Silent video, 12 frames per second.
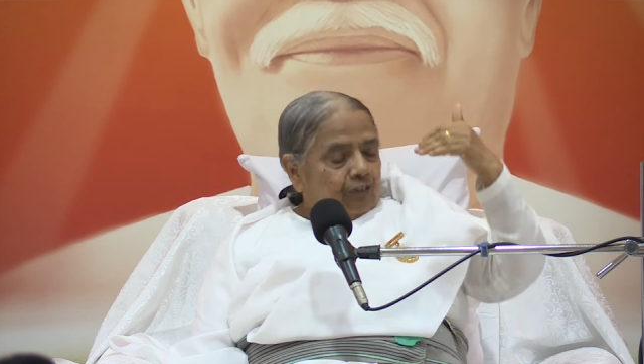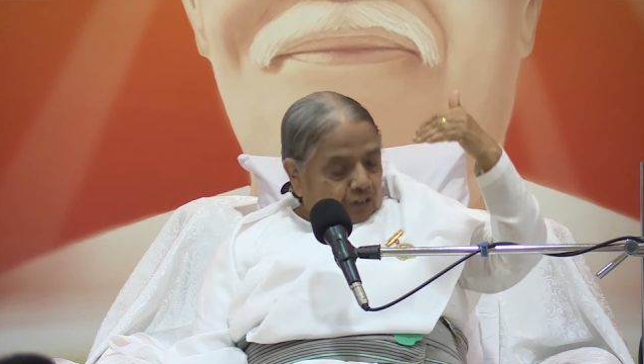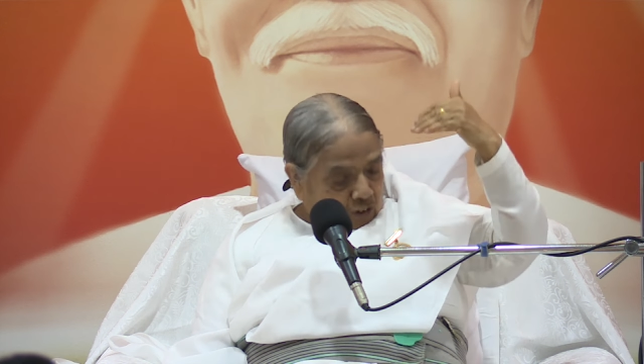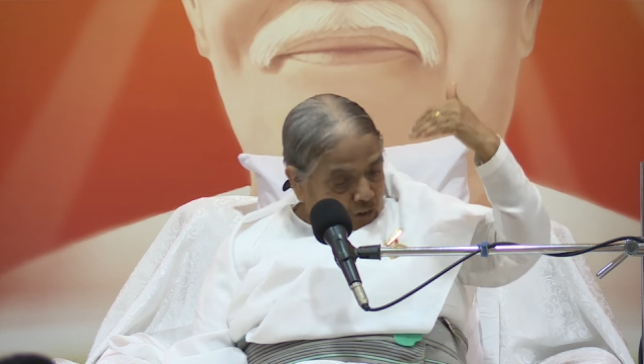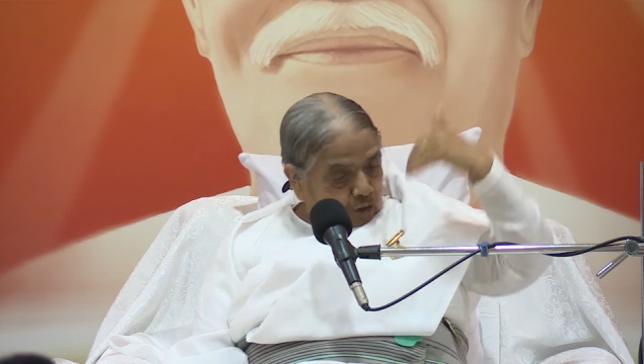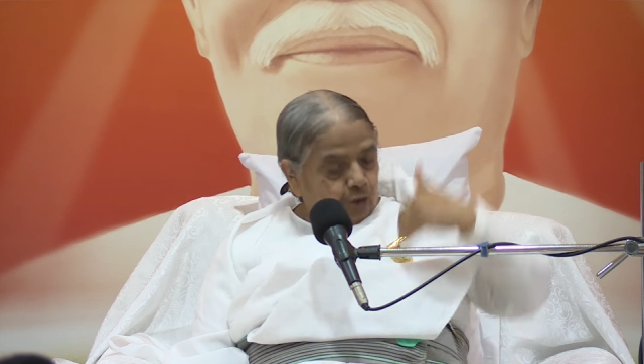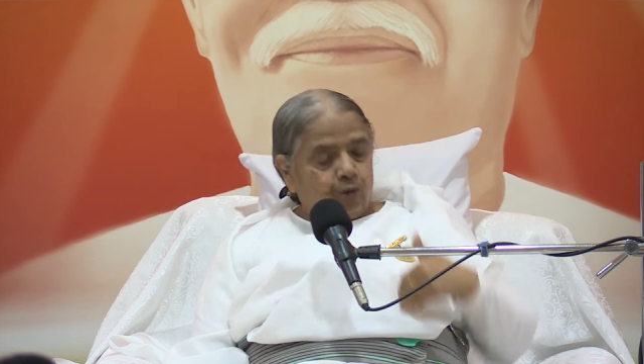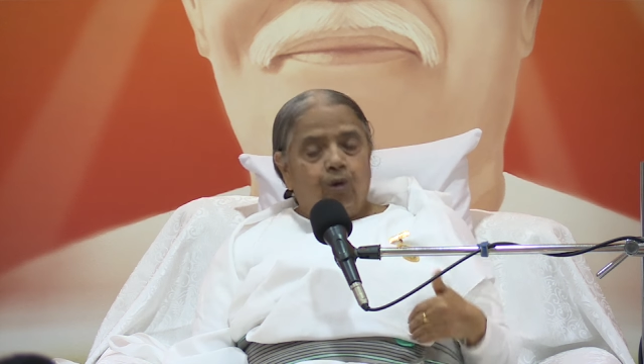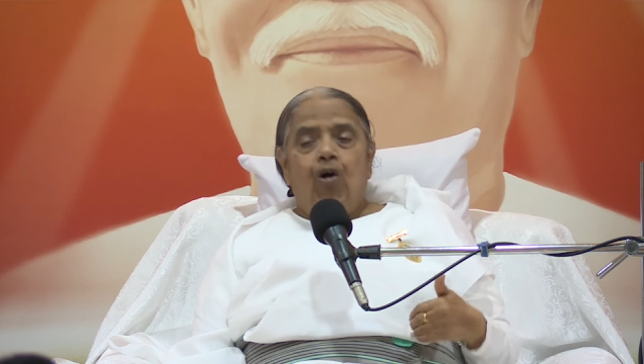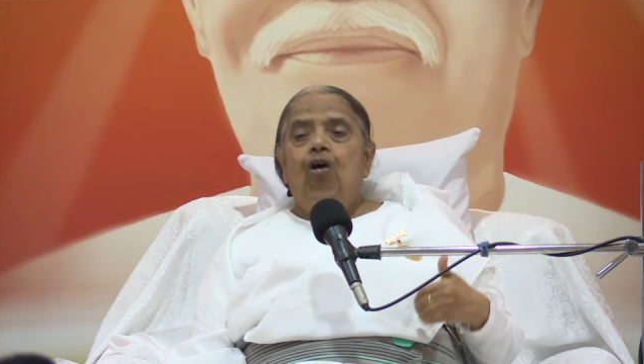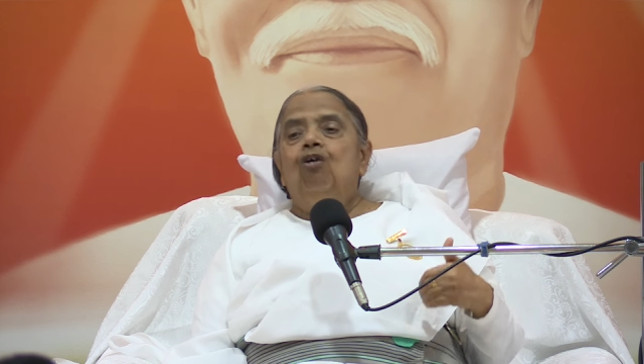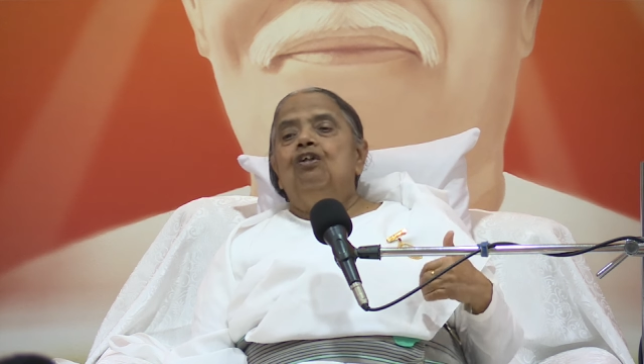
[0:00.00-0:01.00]

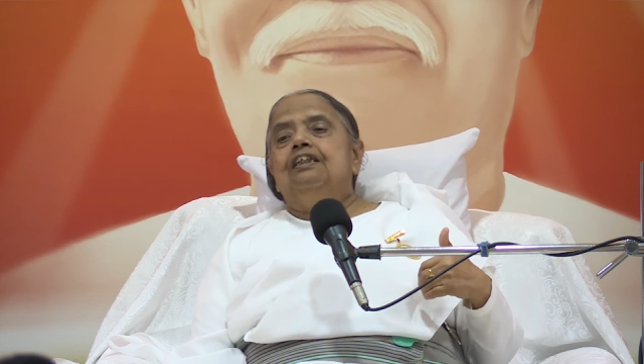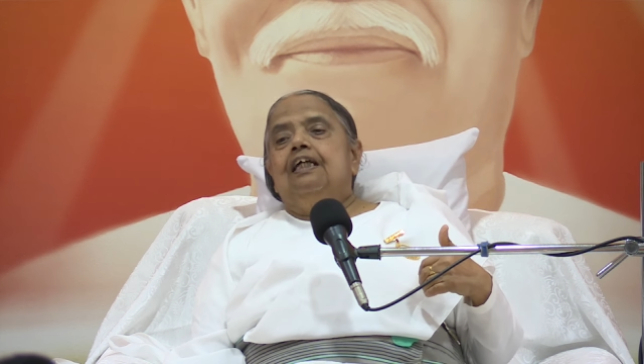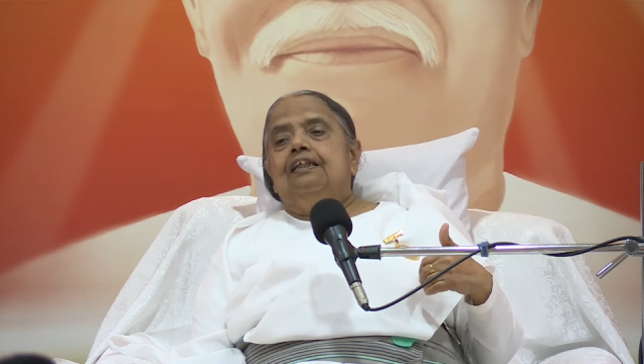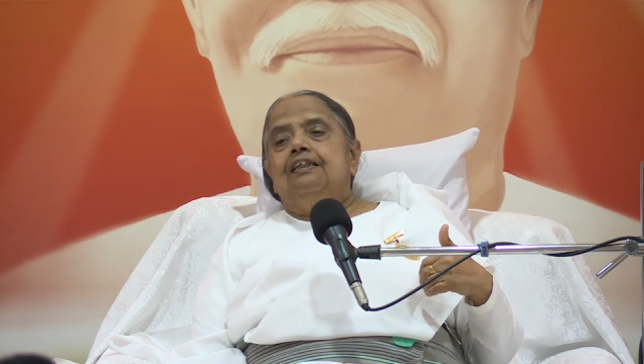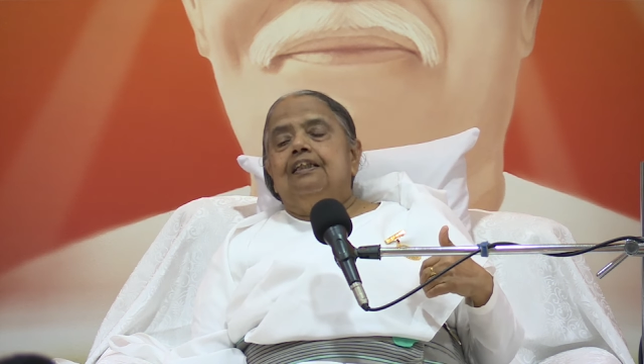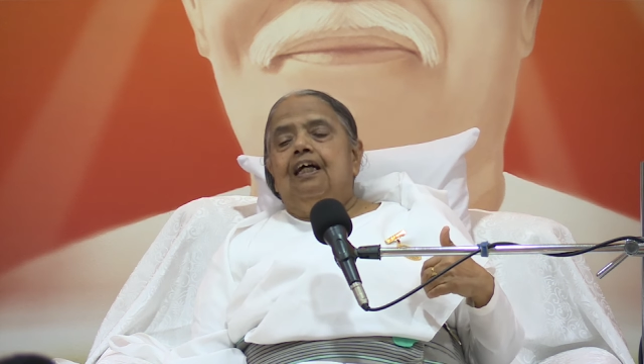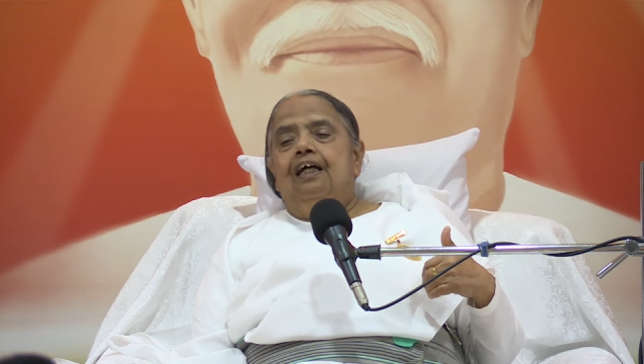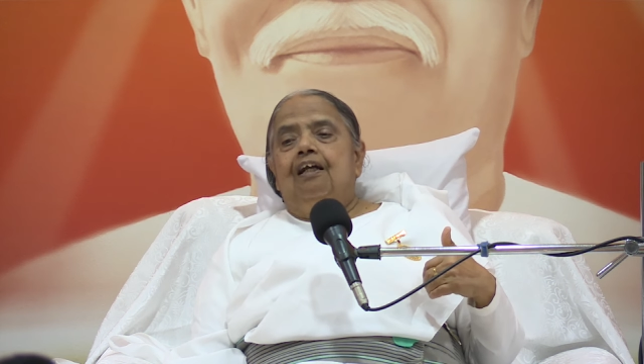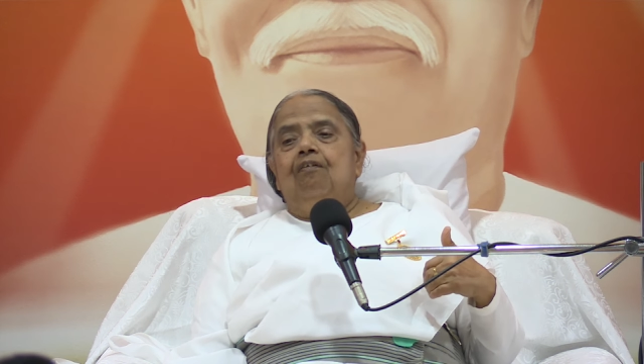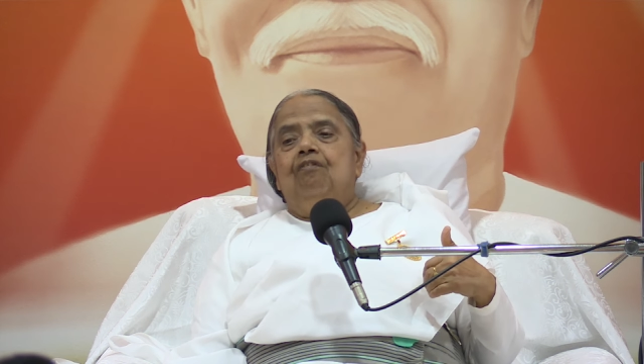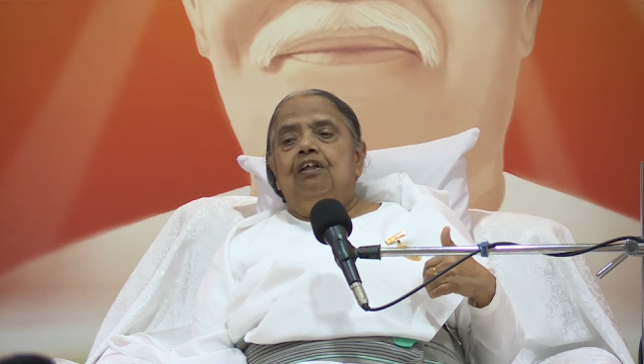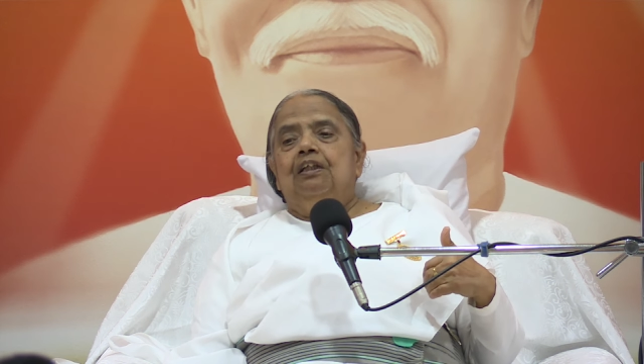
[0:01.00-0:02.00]
strong
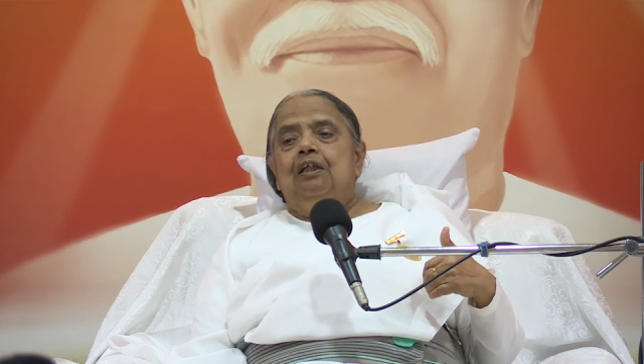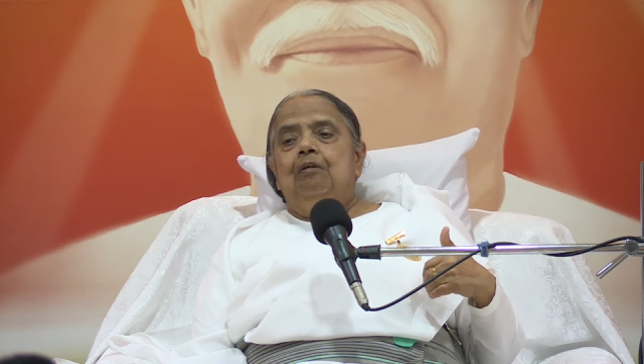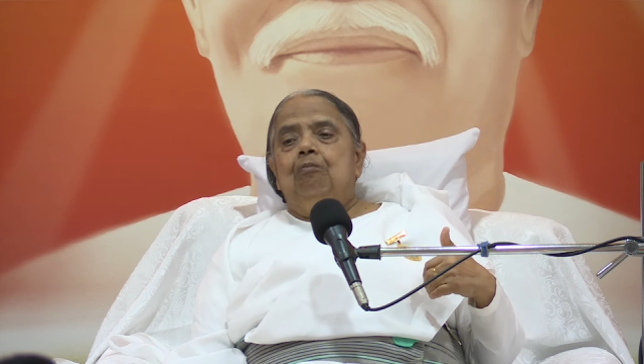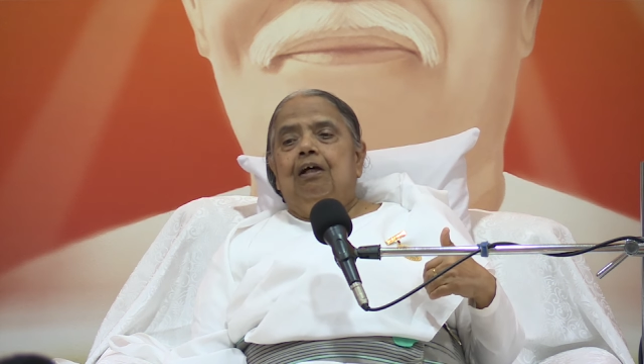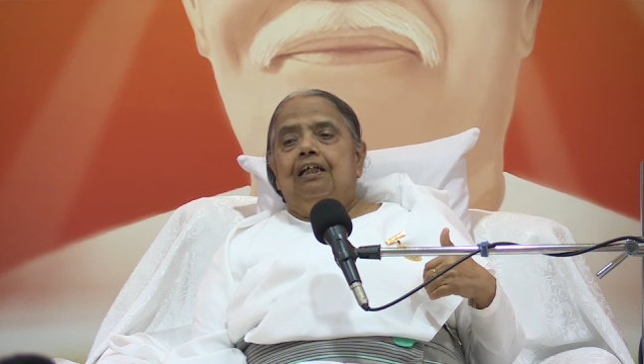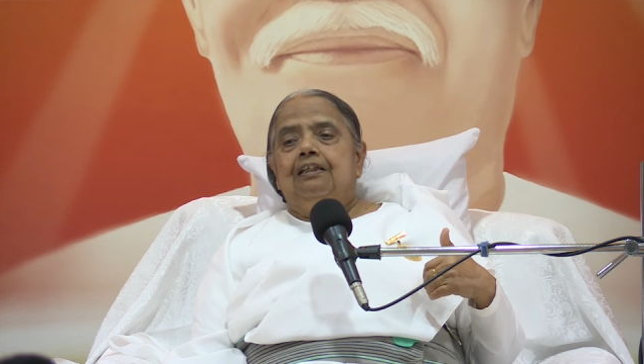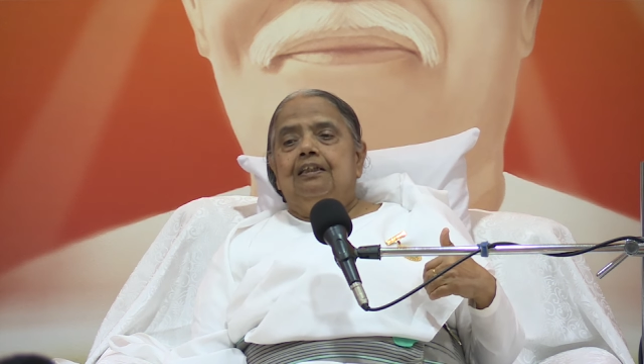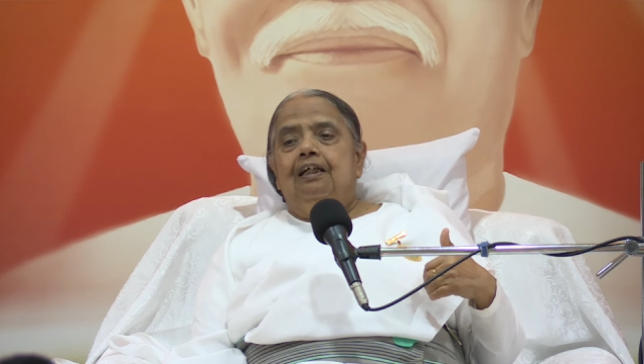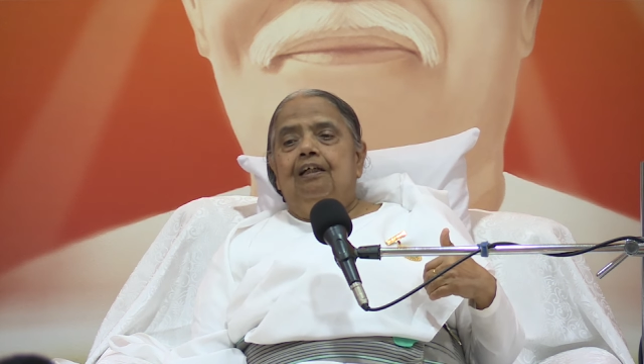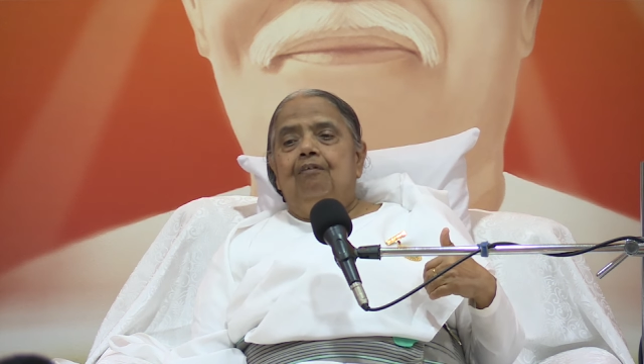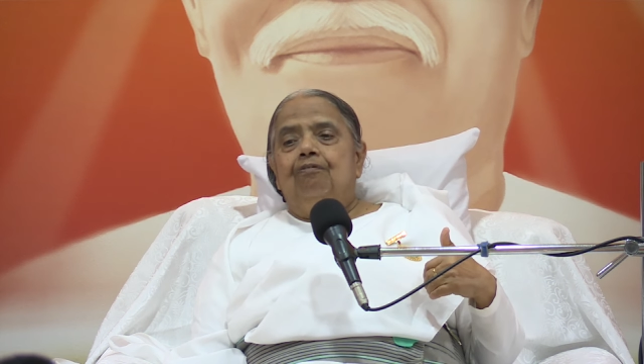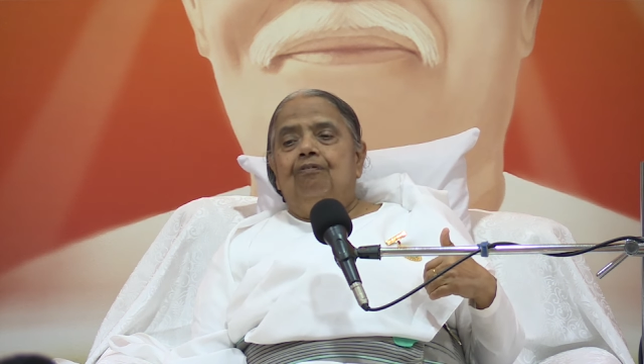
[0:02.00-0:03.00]
sanskara within
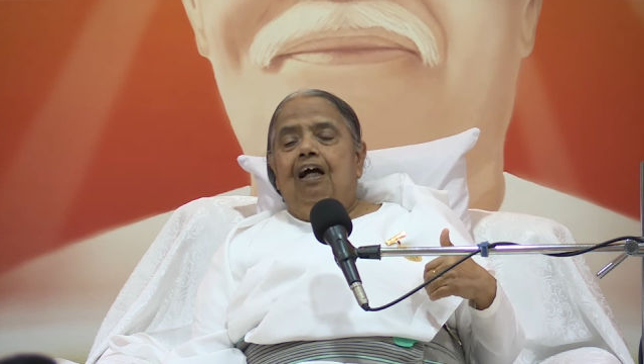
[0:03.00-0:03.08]
myself.